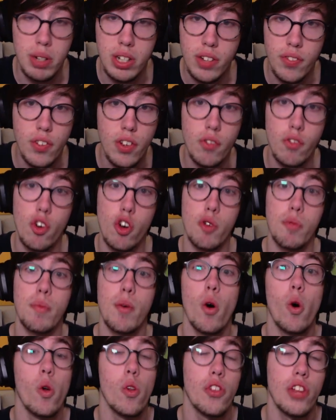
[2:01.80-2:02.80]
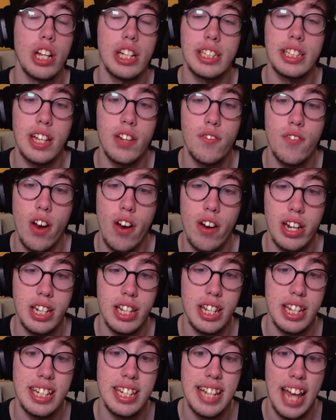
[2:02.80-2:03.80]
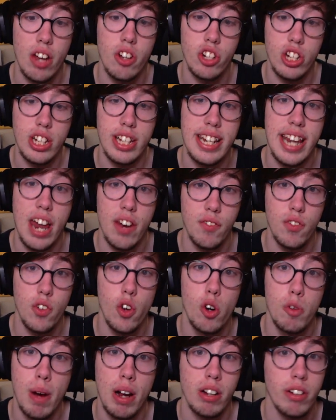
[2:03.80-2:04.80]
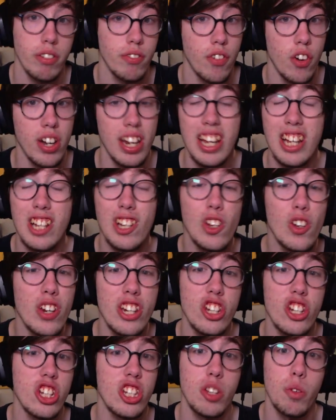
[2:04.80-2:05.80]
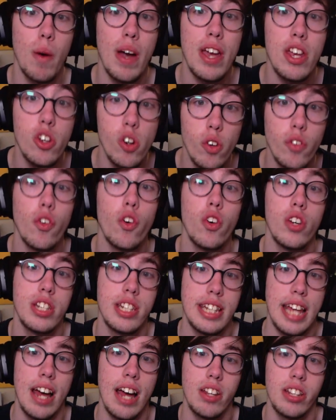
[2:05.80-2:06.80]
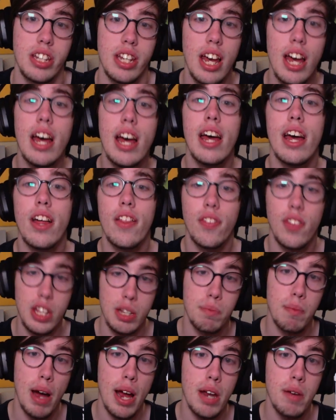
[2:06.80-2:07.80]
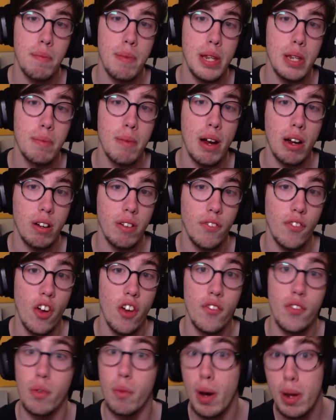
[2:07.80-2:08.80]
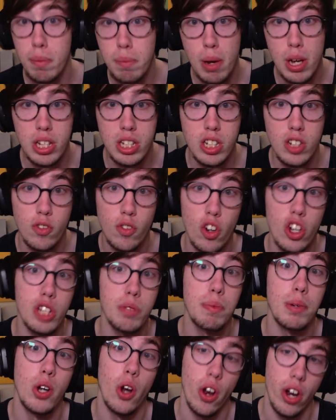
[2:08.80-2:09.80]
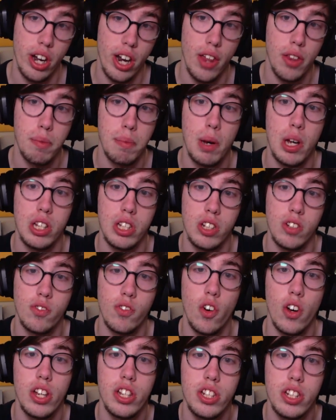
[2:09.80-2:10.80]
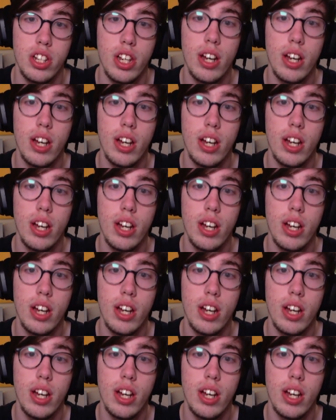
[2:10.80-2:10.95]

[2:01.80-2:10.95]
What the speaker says: of your room. All things can vary to the sound you get out of your microphone, including just the way your voice sounds. This might be the microphone for one person's voice, but not another person's voice.